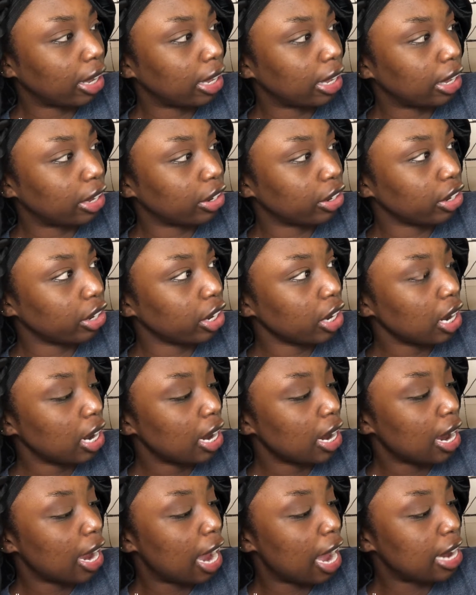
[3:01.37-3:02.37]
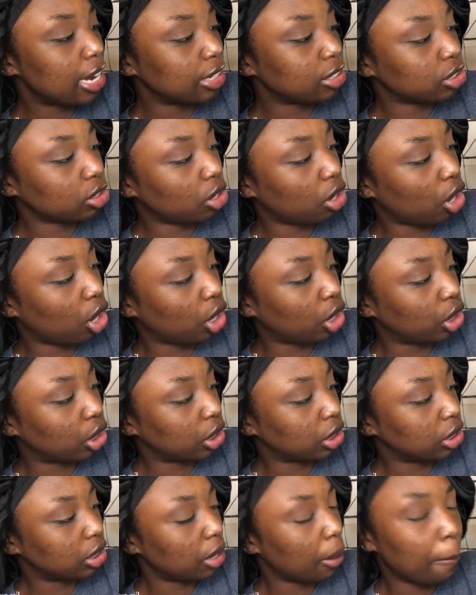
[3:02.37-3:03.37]
here, and it's
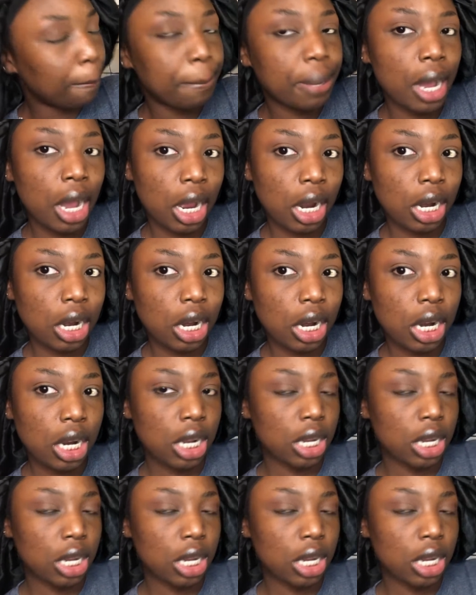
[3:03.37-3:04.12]
called Punk.